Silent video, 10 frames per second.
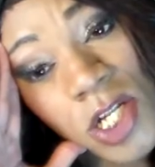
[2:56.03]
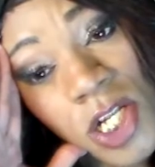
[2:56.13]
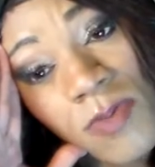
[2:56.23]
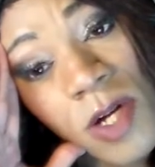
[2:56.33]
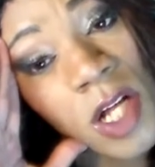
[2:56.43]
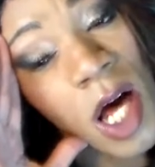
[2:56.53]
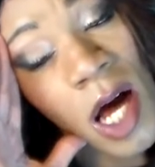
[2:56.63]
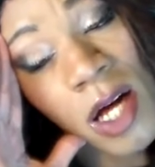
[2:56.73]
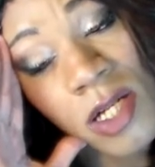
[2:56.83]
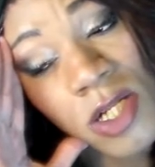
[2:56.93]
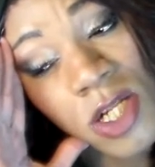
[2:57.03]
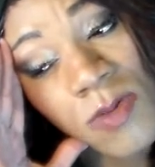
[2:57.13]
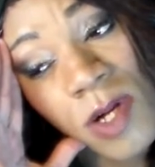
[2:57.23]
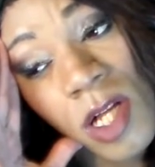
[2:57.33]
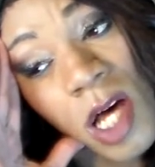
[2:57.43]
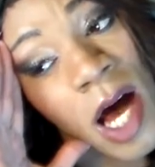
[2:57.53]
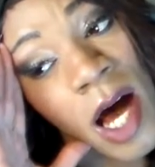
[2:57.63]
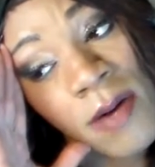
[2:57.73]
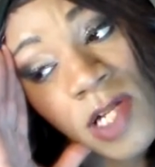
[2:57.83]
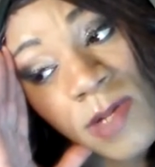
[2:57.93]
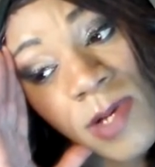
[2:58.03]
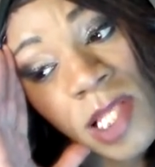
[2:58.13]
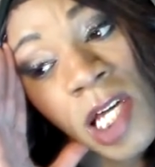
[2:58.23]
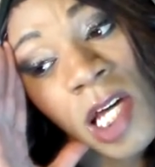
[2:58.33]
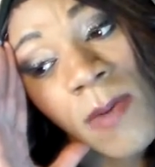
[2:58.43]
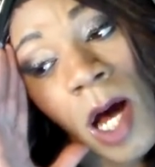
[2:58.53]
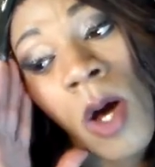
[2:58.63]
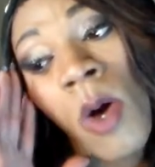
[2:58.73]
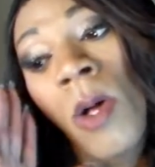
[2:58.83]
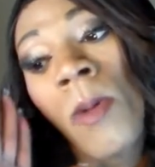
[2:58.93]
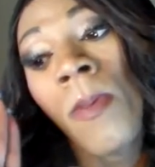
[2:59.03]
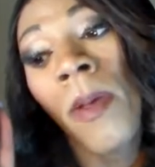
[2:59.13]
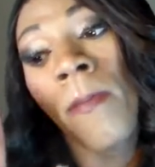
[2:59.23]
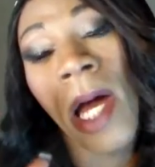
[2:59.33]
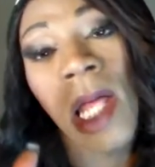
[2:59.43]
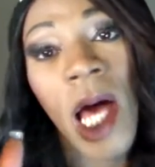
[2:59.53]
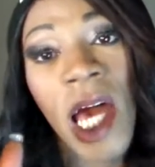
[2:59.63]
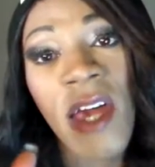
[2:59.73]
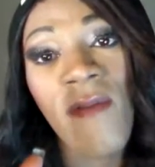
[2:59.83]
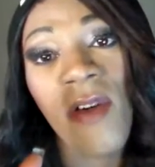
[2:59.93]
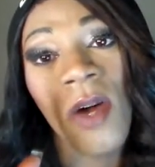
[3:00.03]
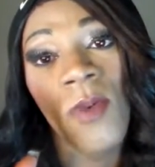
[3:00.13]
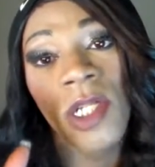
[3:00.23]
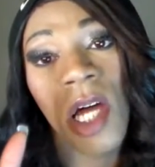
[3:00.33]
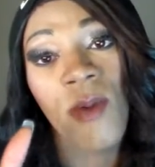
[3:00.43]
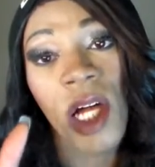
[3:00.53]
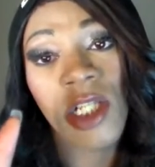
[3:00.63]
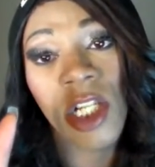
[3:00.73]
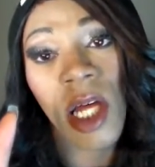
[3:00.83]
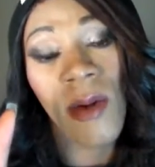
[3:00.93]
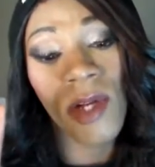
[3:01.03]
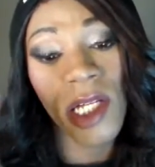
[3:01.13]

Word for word: it's just been a lot. It's just been a lot. I've just been thinking about my life and what direction I